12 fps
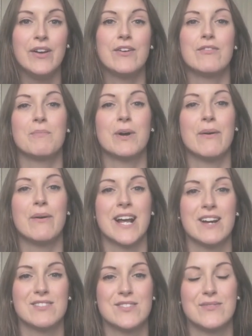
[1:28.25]
from going
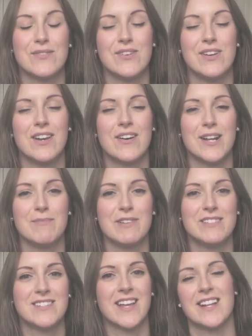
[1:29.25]
out of
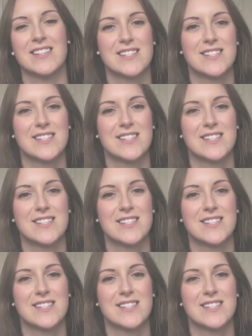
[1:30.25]
alignment again.